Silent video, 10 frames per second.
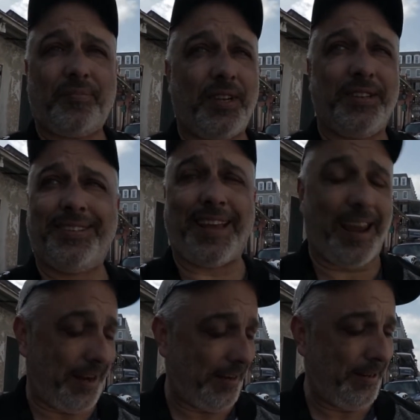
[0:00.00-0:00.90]

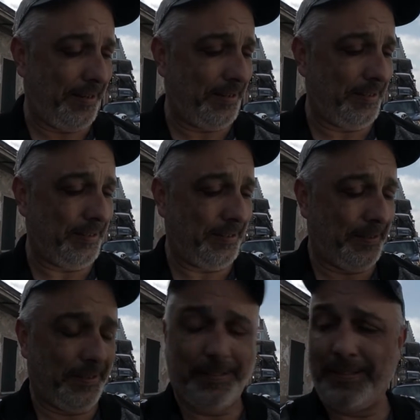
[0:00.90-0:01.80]
Sad.
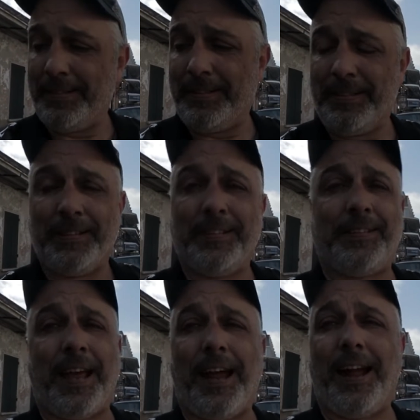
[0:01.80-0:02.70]

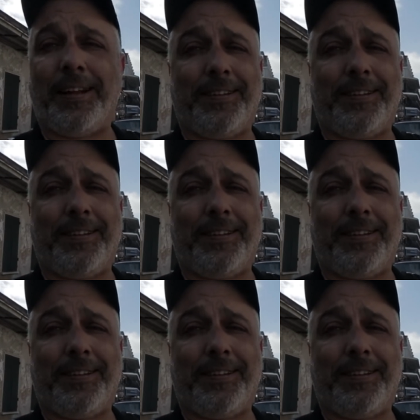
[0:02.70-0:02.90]
Sad,